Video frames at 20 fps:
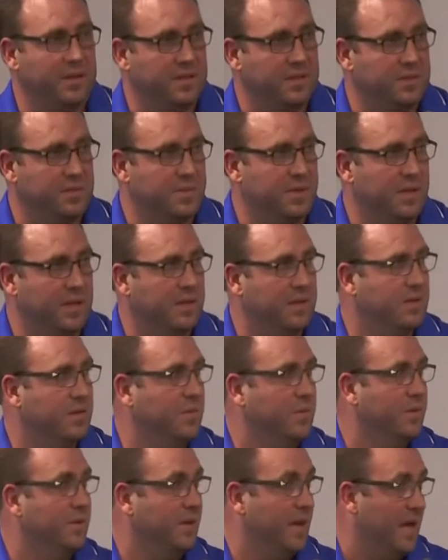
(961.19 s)
that is beginning to
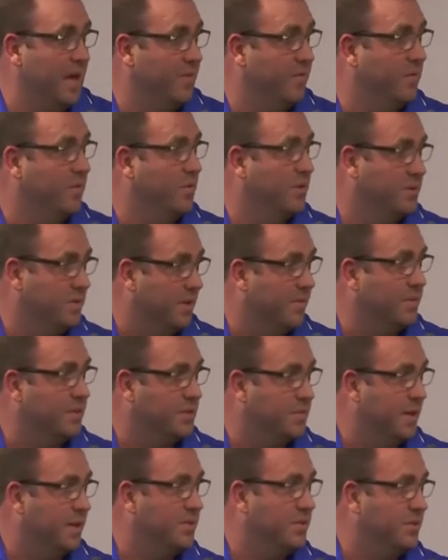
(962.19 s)
really have almost every
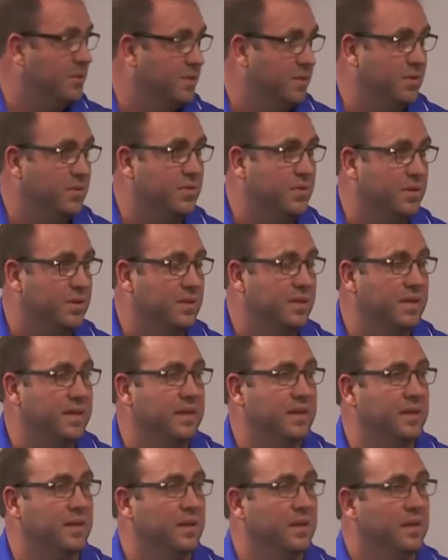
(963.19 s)
specialty you could
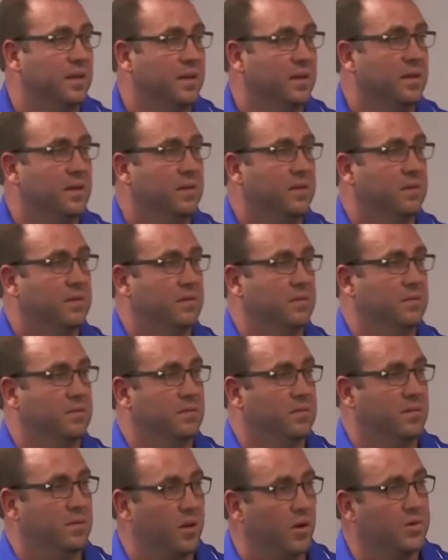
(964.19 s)
need
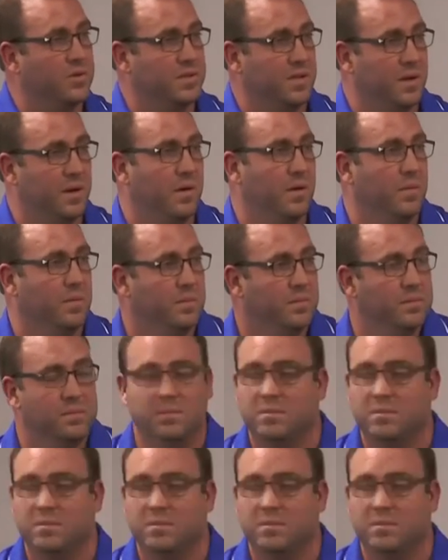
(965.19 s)
close to home.